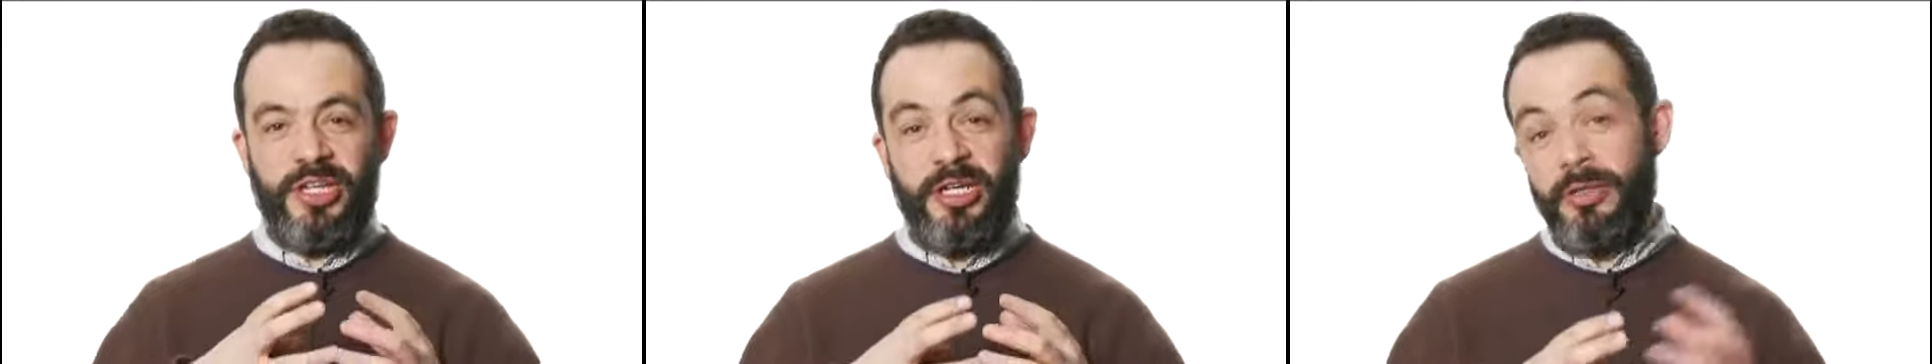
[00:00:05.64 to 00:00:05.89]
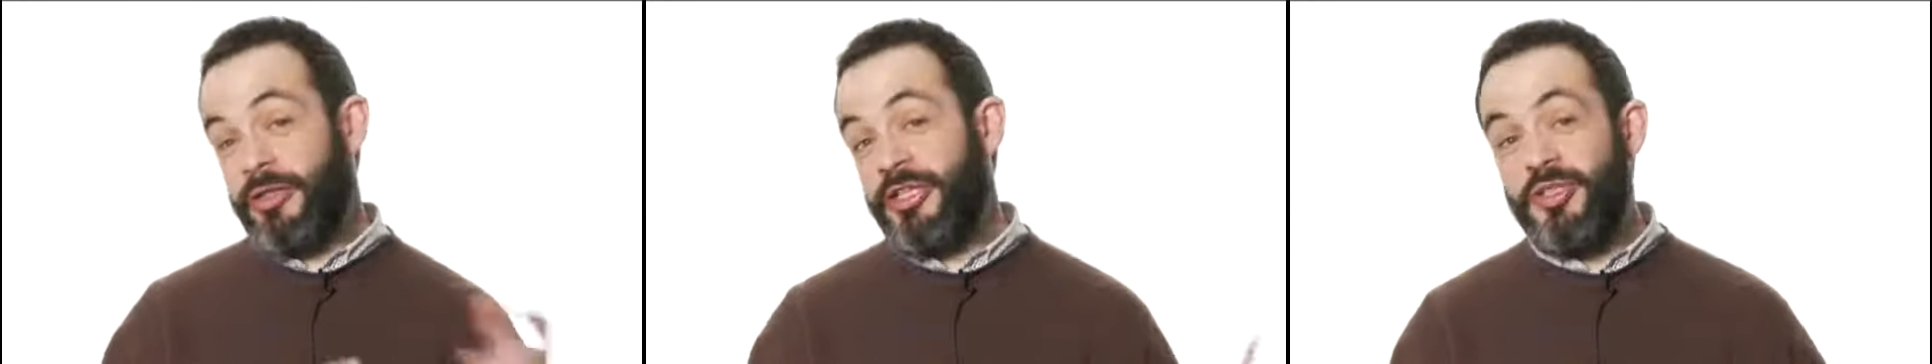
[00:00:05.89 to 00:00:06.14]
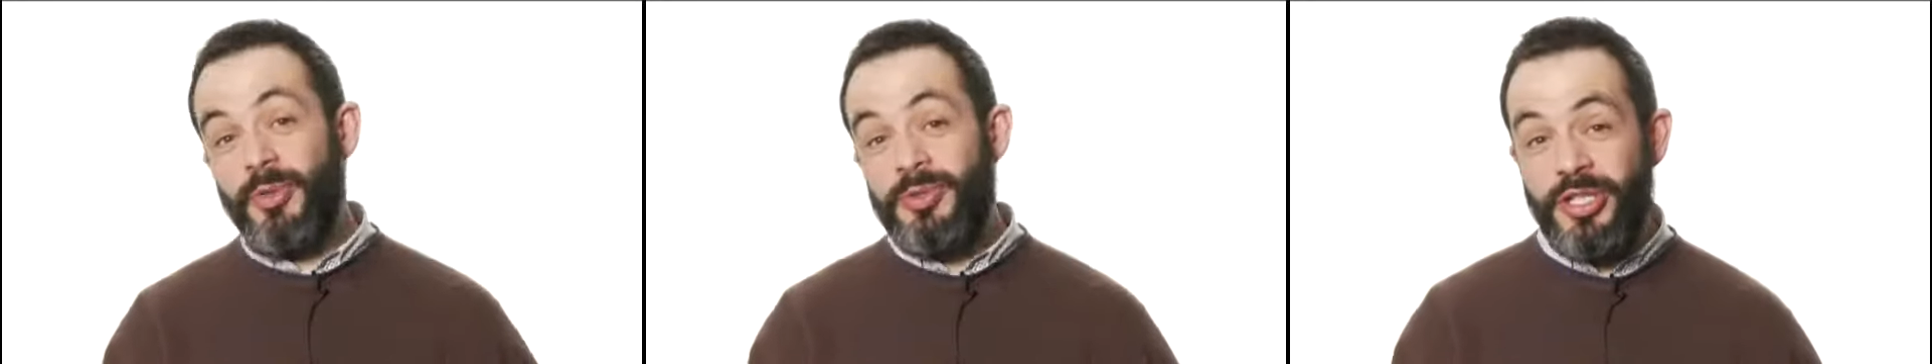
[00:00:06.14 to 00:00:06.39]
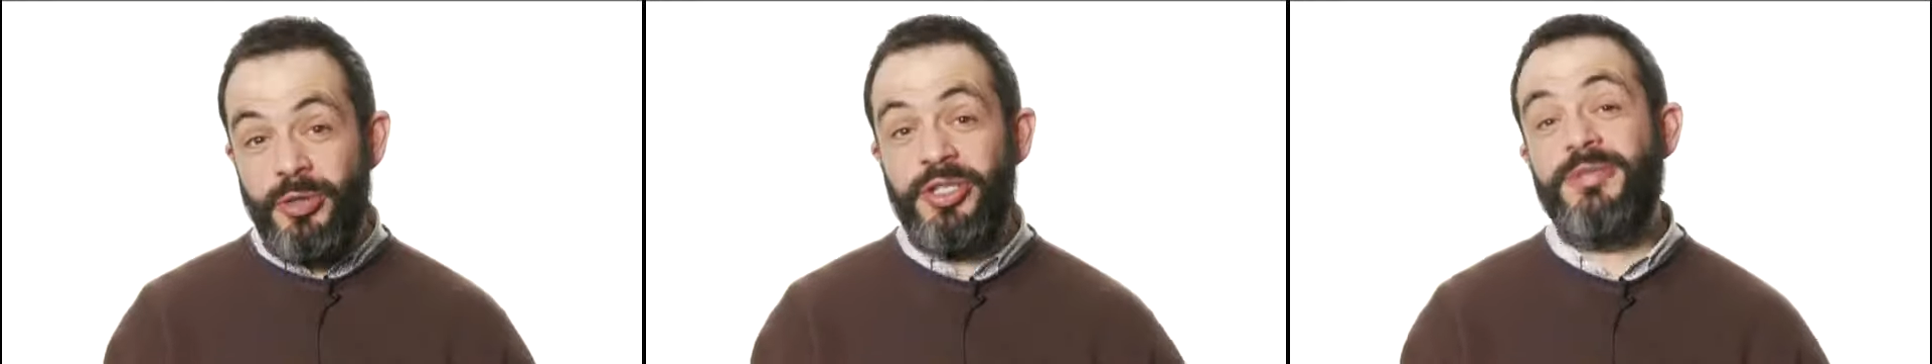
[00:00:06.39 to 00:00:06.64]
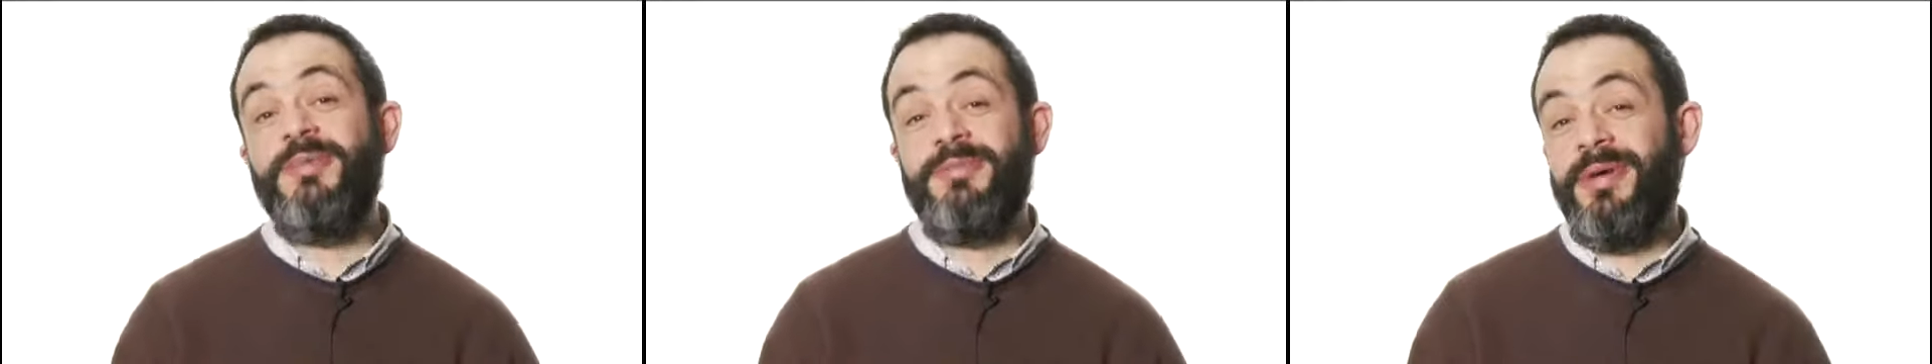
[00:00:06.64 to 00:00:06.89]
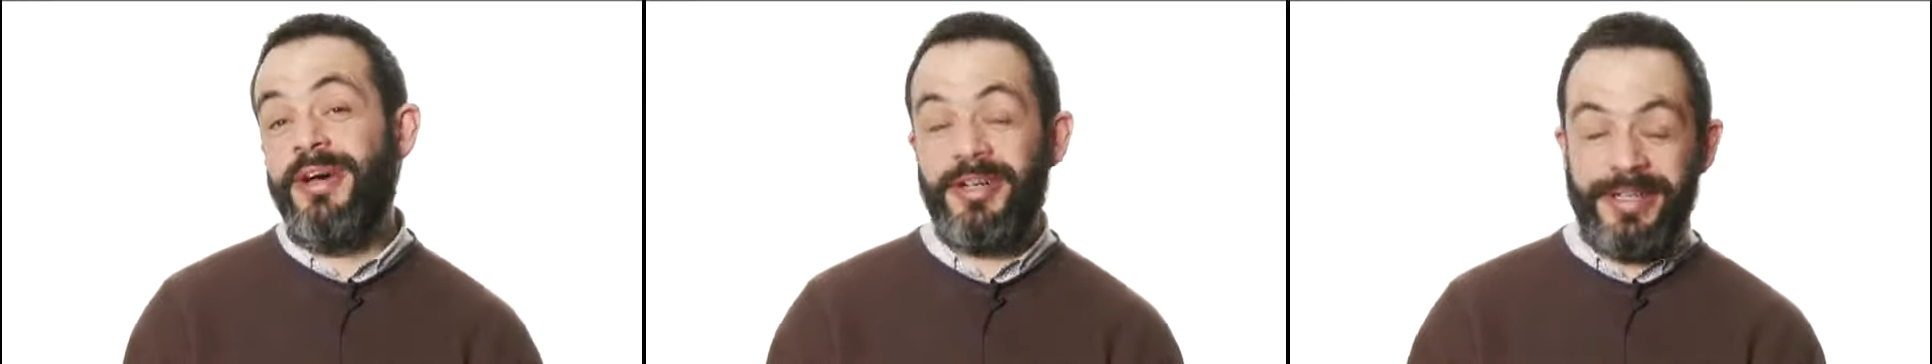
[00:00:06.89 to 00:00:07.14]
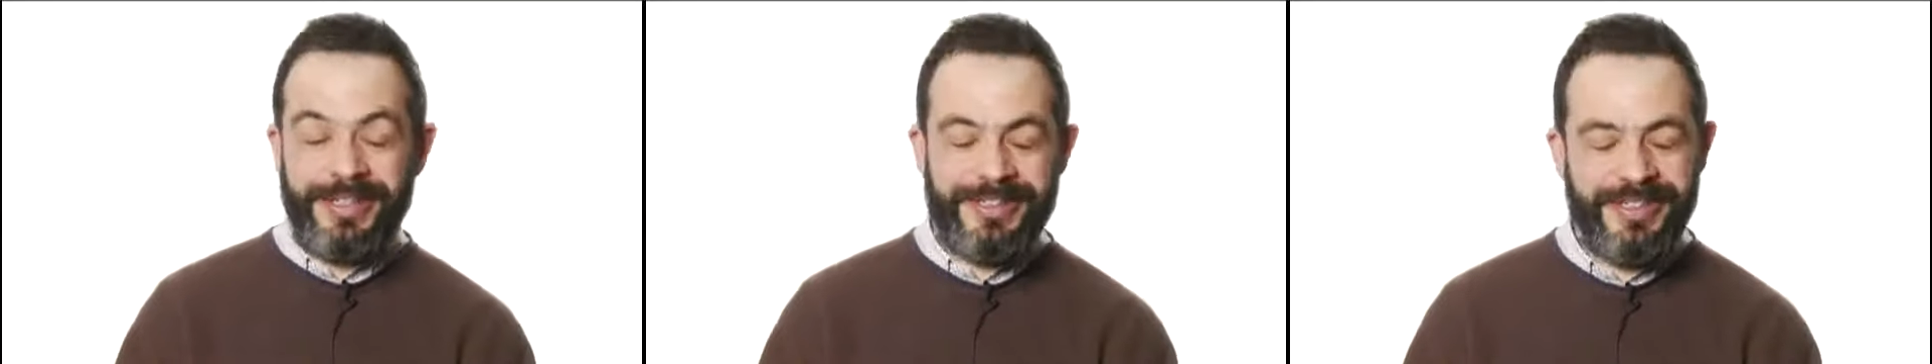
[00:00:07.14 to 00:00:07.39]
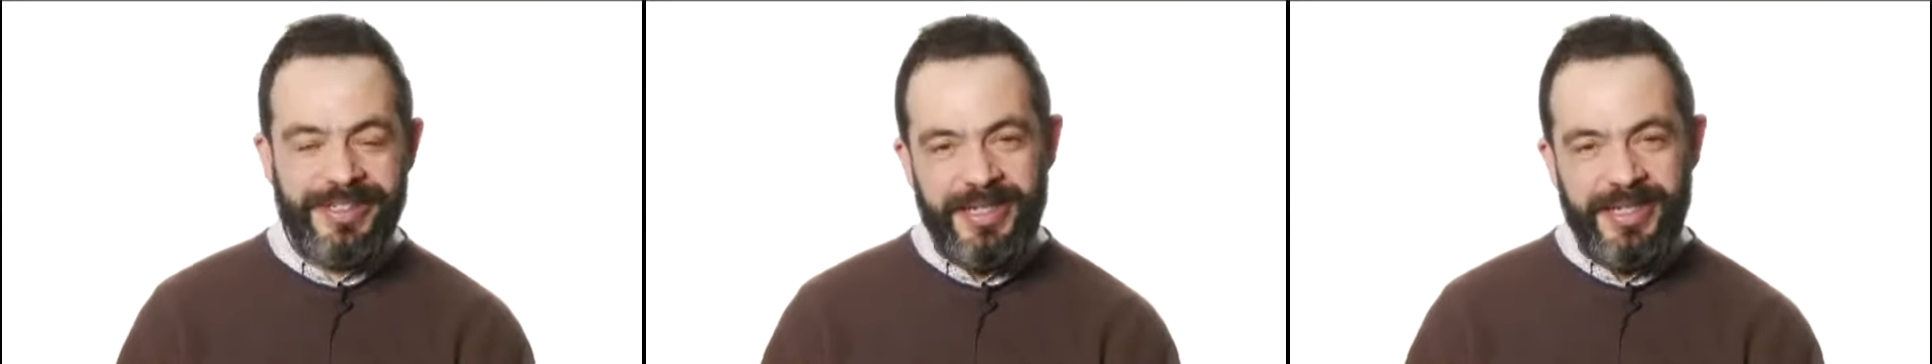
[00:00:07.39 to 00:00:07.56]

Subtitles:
looking towards the Christmas market.